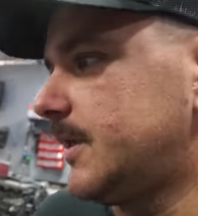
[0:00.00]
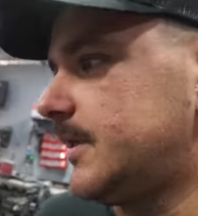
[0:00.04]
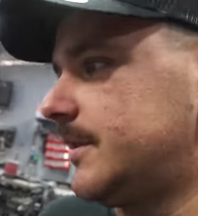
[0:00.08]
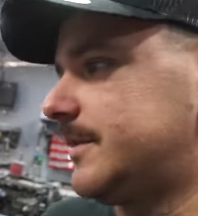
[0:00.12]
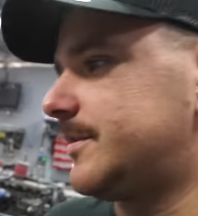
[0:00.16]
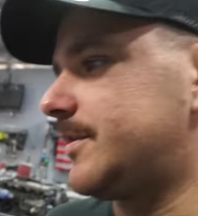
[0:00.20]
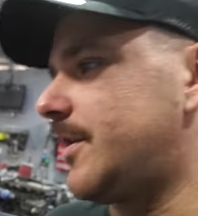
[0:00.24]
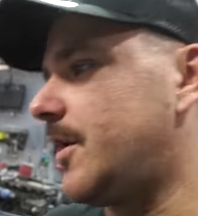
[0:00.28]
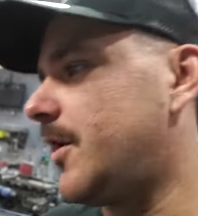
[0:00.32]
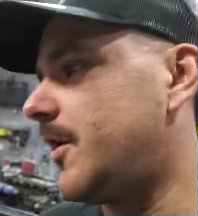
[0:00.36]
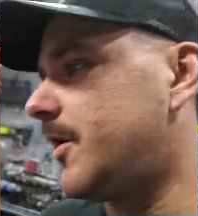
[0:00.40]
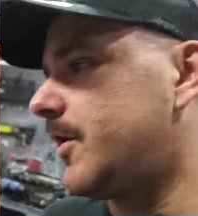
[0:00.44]

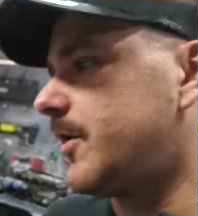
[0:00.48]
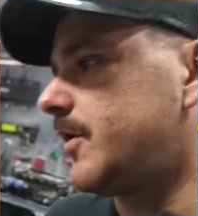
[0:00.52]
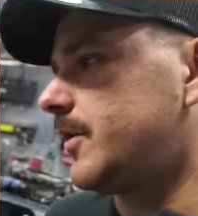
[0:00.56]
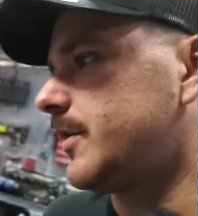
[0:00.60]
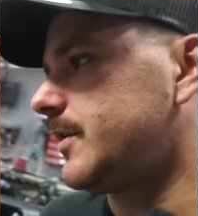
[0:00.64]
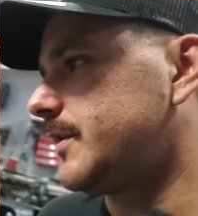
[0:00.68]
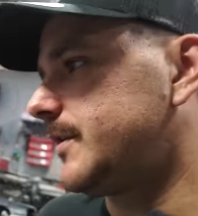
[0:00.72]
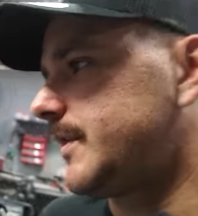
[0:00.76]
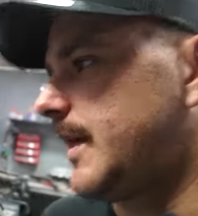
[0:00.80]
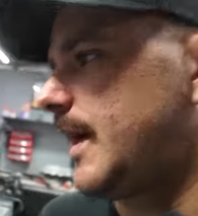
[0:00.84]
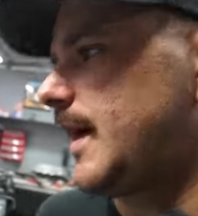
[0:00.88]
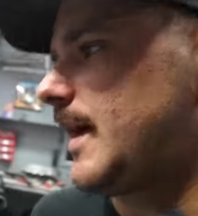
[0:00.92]

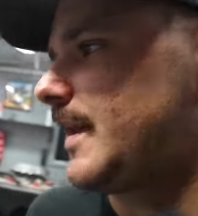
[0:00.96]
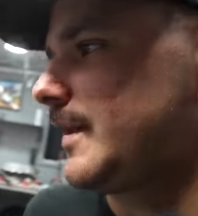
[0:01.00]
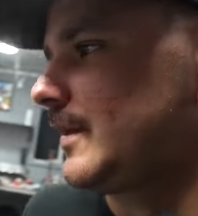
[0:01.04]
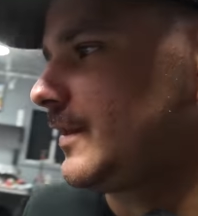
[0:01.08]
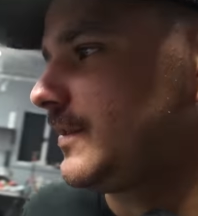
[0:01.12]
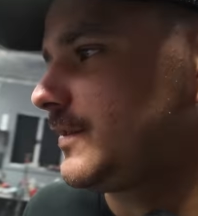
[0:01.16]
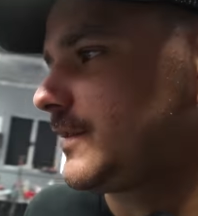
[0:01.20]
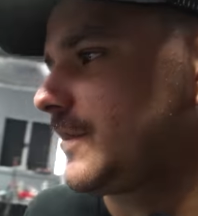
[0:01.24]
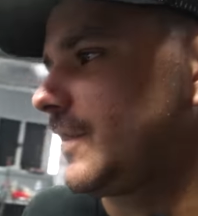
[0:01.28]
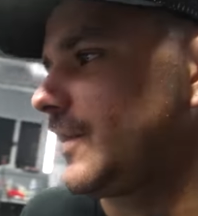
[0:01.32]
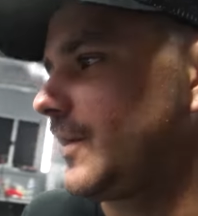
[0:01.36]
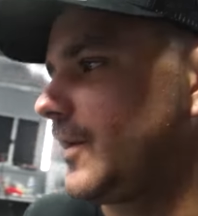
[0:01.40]
So Dad
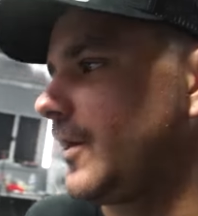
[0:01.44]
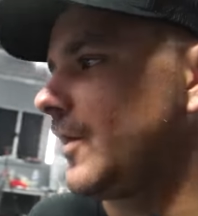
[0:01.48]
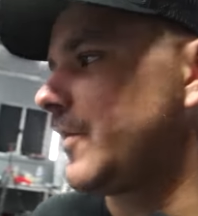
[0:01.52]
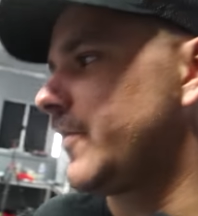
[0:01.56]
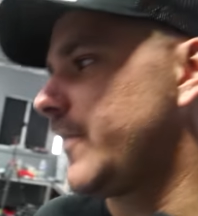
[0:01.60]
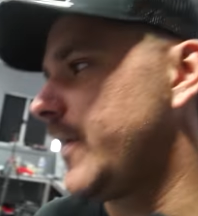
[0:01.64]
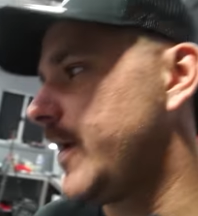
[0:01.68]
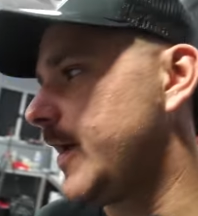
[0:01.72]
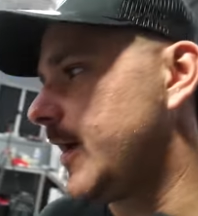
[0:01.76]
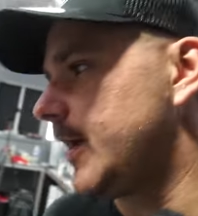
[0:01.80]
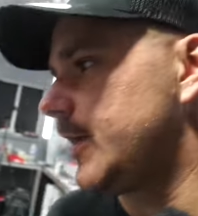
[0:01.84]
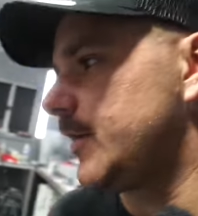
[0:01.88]
is gonna go
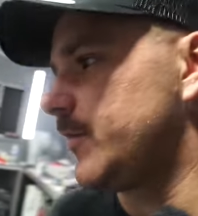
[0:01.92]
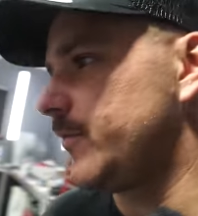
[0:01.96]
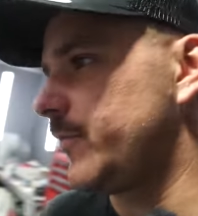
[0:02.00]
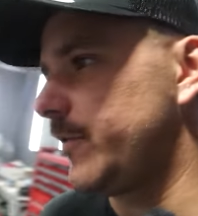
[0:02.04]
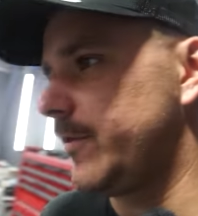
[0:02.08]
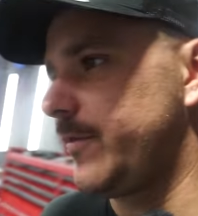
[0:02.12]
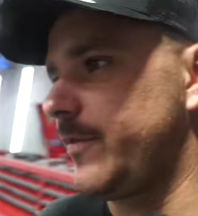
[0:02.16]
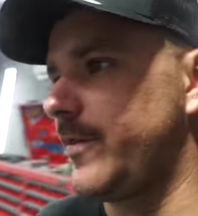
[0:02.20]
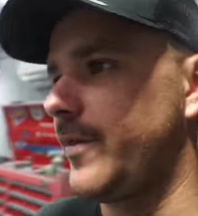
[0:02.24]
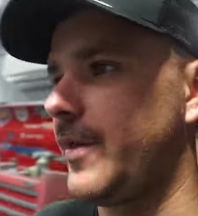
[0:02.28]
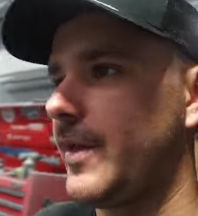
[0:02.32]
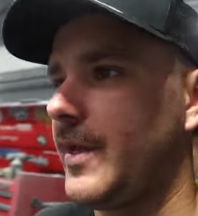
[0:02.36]
around
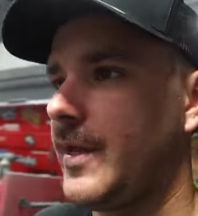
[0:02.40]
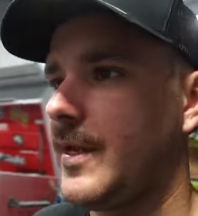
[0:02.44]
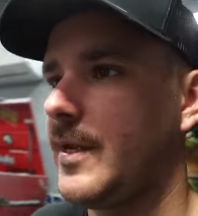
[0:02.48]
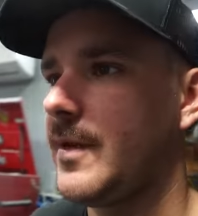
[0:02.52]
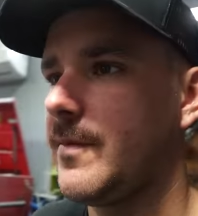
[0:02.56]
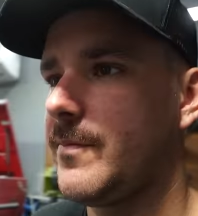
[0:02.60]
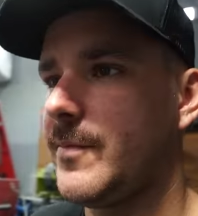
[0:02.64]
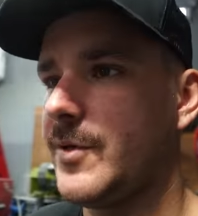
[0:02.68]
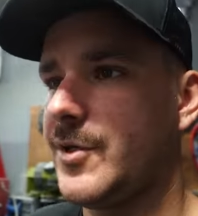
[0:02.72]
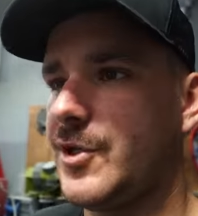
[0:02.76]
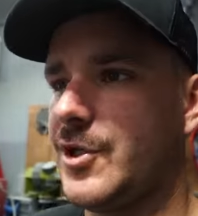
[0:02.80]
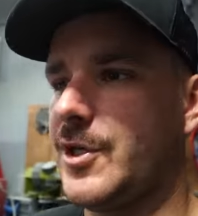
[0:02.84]
with
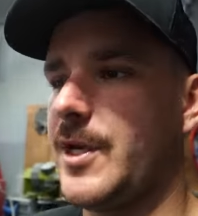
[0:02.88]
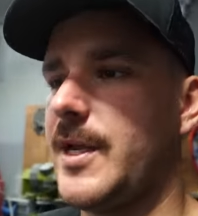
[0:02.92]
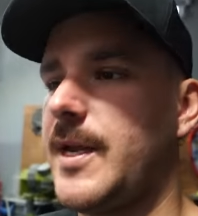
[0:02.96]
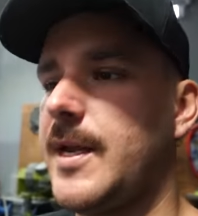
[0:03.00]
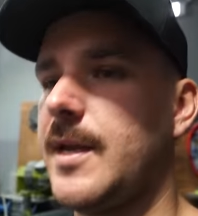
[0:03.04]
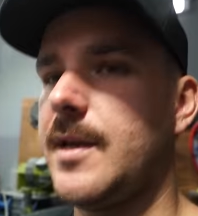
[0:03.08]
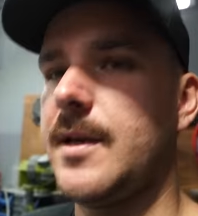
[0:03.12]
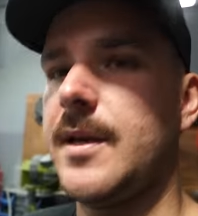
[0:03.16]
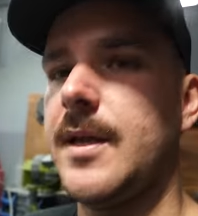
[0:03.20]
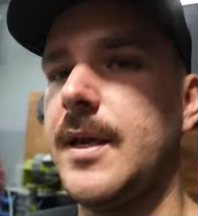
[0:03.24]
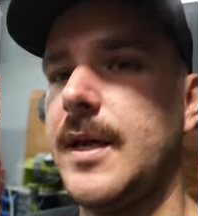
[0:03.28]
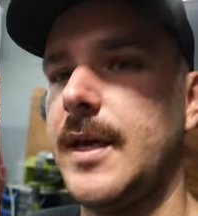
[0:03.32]
the
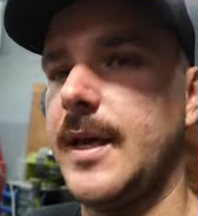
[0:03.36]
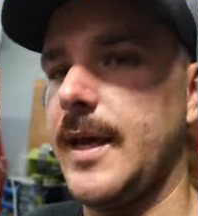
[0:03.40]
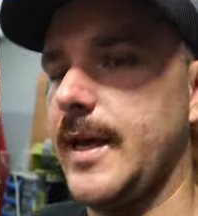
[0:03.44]
machine.